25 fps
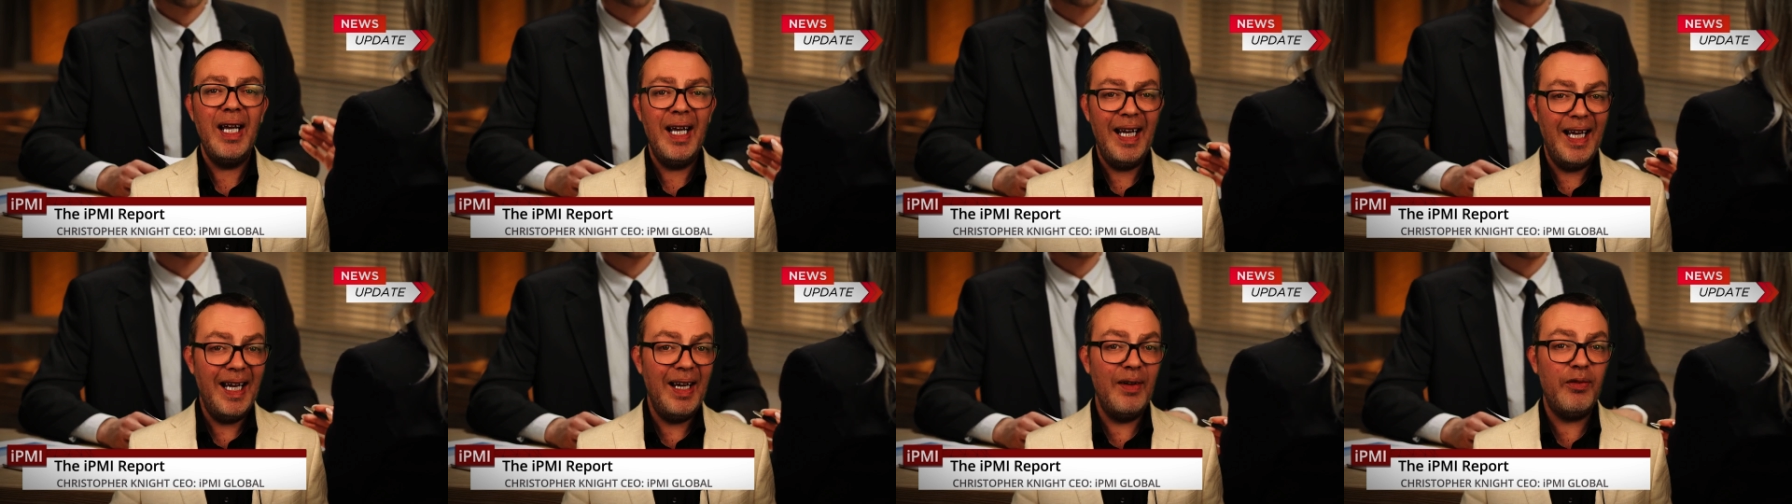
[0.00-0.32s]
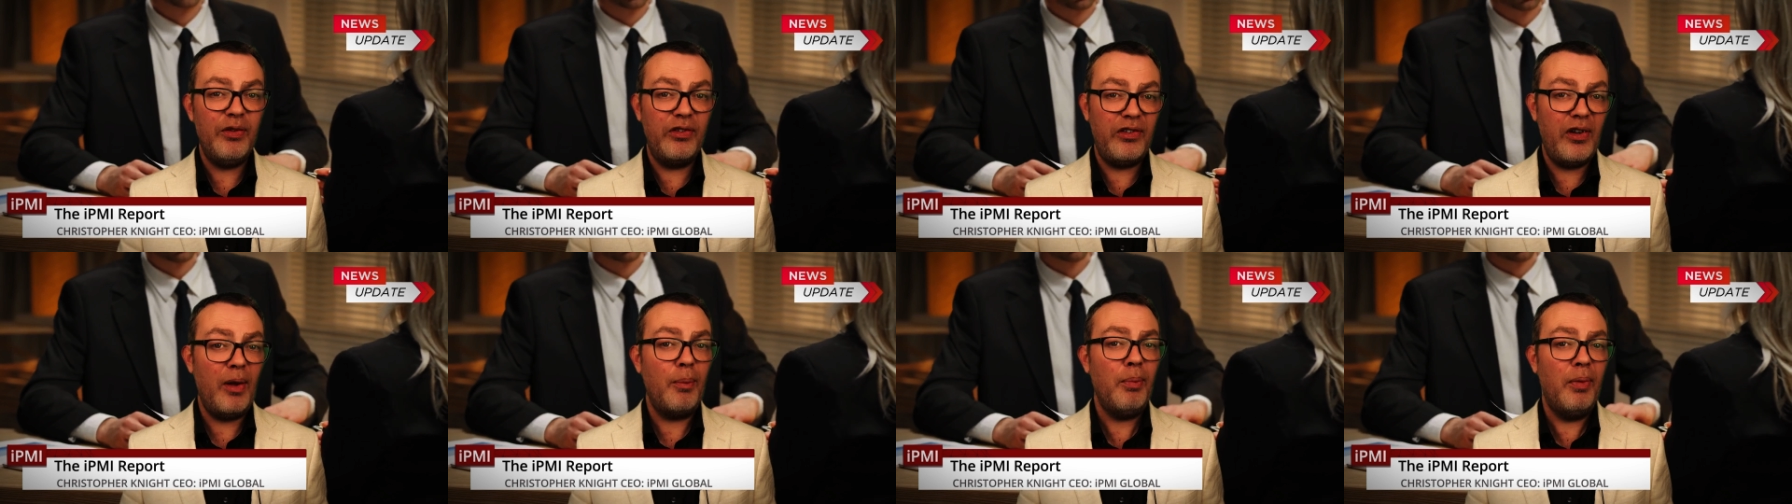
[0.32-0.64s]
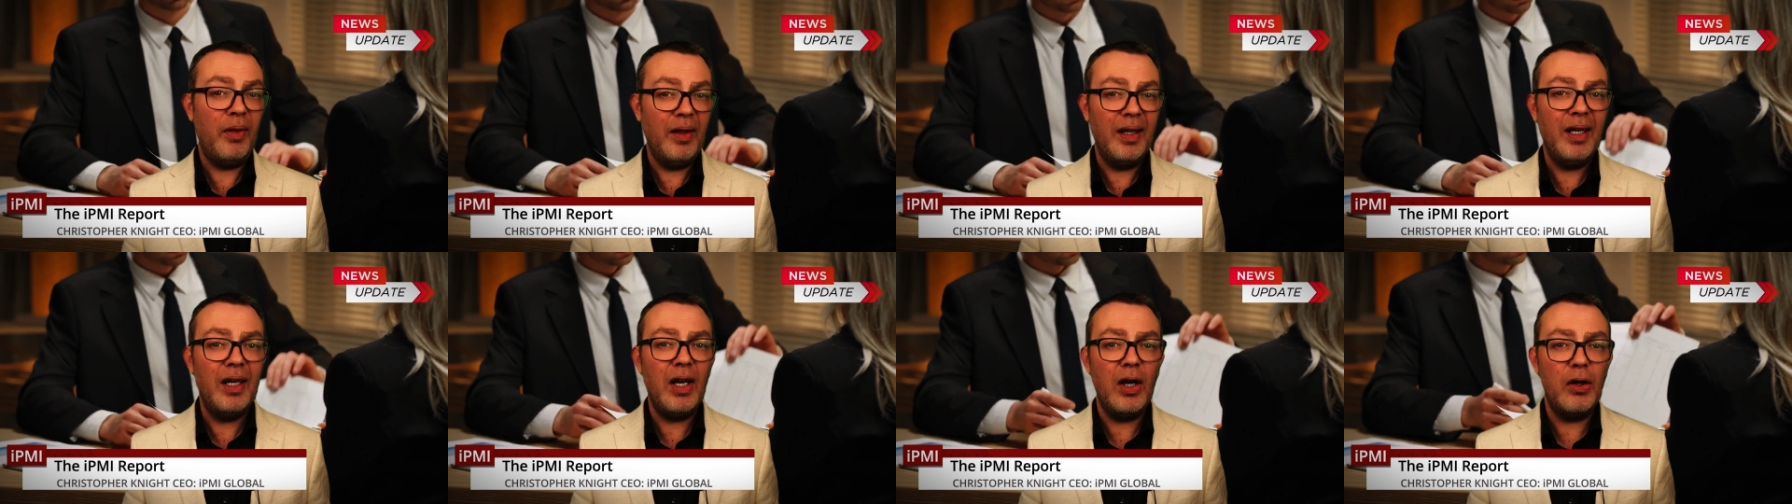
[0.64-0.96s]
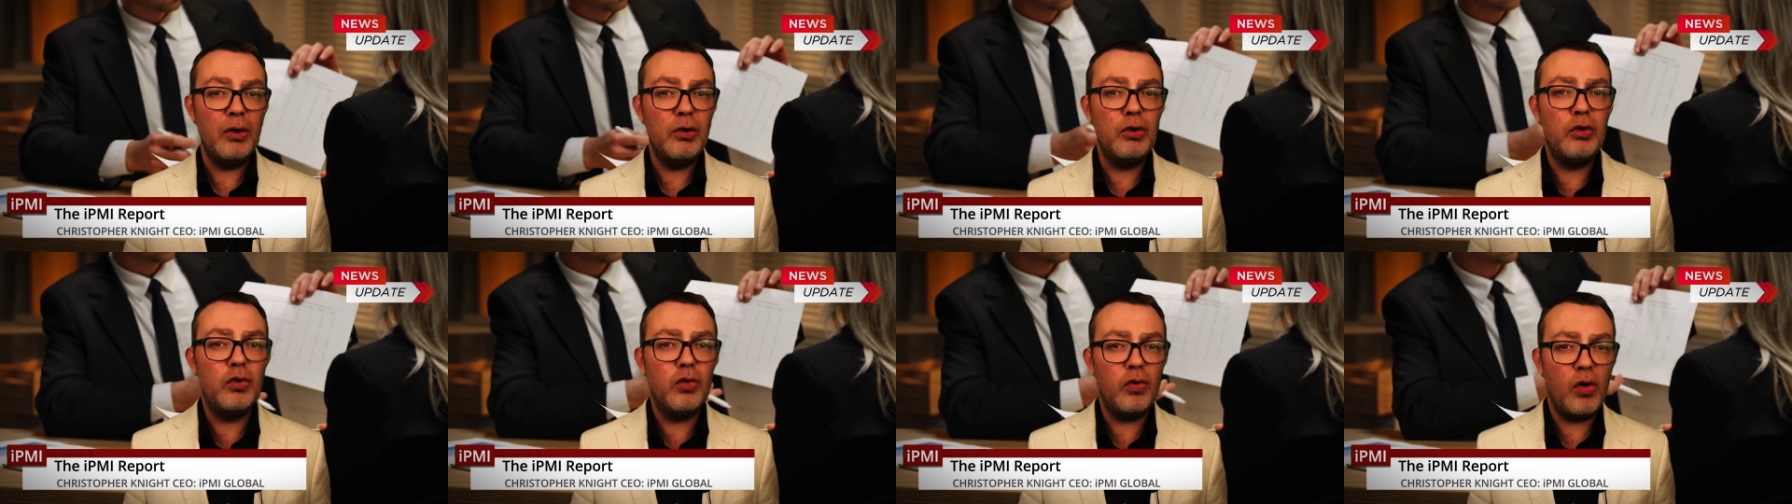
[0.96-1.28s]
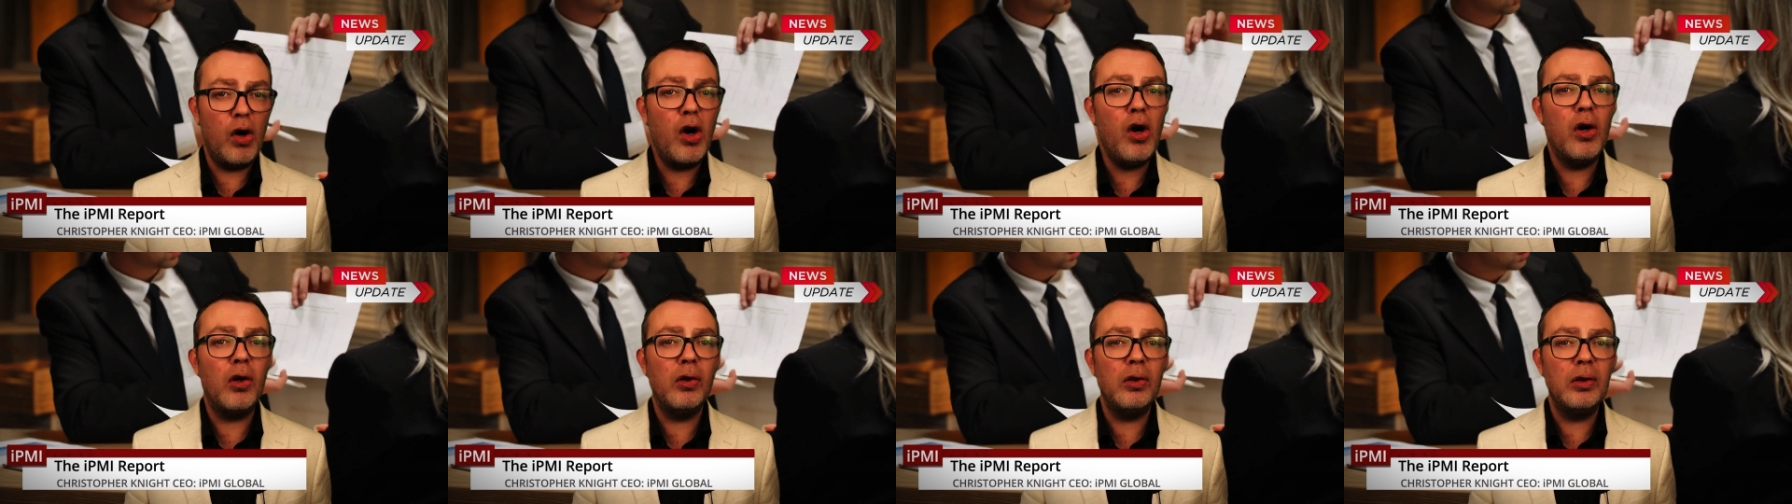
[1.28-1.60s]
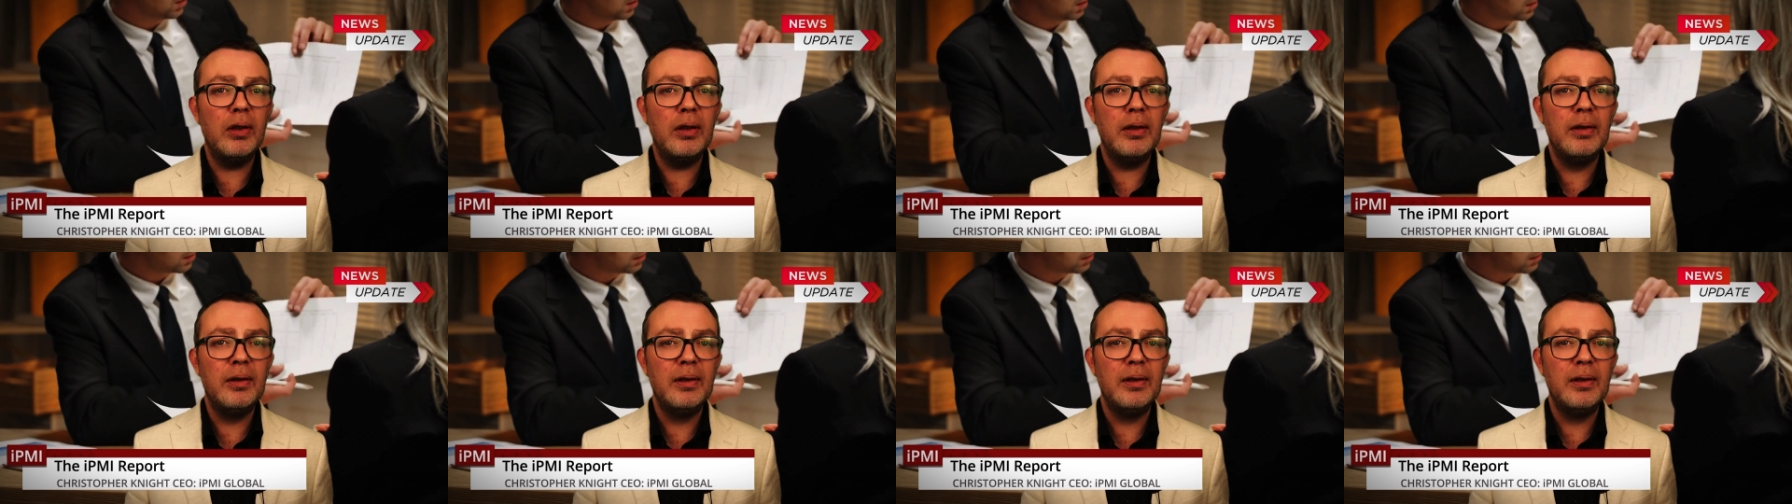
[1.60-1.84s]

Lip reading: if something goes wrong.